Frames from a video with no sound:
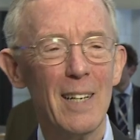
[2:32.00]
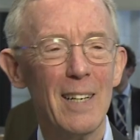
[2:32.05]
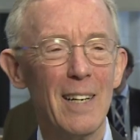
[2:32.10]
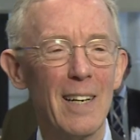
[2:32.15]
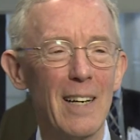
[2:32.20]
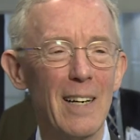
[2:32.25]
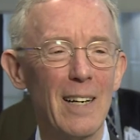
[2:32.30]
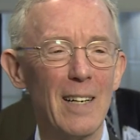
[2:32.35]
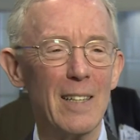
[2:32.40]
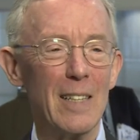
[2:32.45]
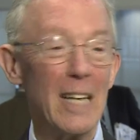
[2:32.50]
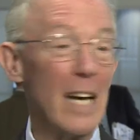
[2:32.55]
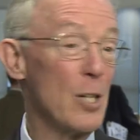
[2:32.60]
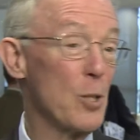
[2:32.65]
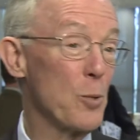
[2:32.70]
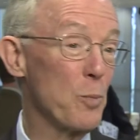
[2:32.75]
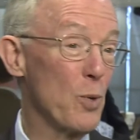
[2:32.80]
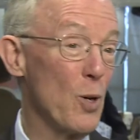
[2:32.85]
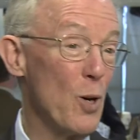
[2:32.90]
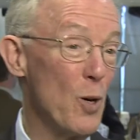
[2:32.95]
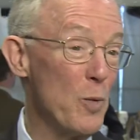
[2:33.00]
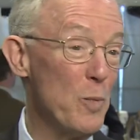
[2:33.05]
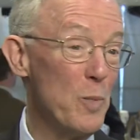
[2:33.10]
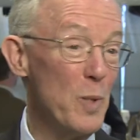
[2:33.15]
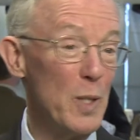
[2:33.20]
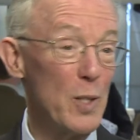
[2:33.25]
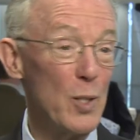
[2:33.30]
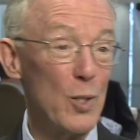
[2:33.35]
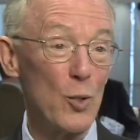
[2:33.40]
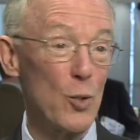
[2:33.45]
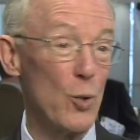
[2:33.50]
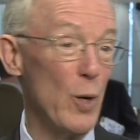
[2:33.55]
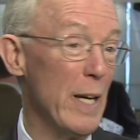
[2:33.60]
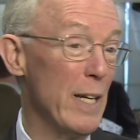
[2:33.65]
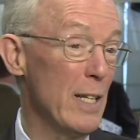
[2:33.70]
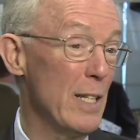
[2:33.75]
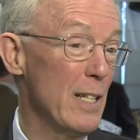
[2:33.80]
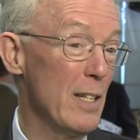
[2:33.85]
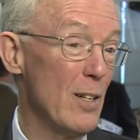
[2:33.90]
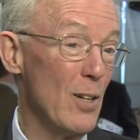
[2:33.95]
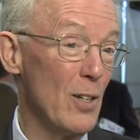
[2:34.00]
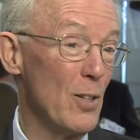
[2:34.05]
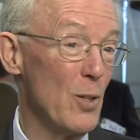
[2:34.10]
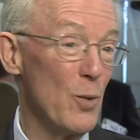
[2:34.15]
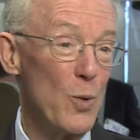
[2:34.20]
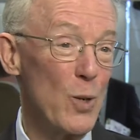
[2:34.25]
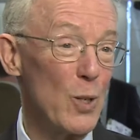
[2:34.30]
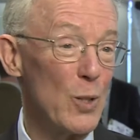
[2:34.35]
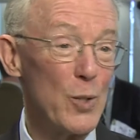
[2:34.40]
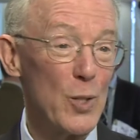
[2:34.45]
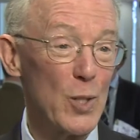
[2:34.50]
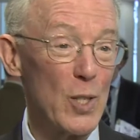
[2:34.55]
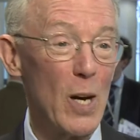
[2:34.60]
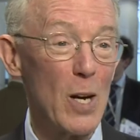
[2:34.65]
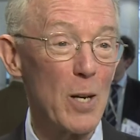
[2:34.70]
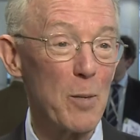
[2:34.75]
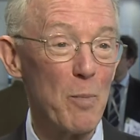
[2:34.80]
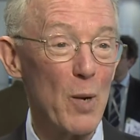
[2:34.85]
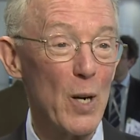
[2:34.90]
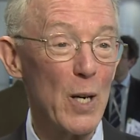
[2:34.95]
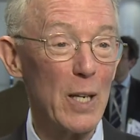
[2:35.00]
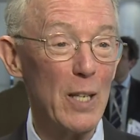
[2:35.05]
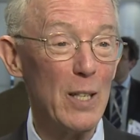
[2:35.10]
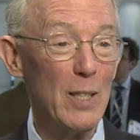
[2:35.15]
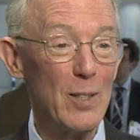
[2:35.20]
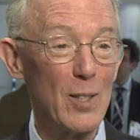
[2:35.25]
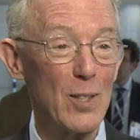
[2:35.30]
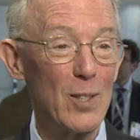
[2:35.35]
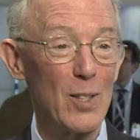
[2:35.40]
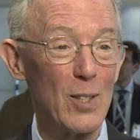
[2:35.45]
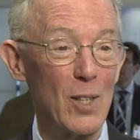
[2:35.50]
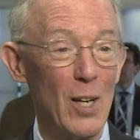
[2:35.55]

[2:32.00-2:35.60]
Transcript: Gazprom is traded on the world stock markets.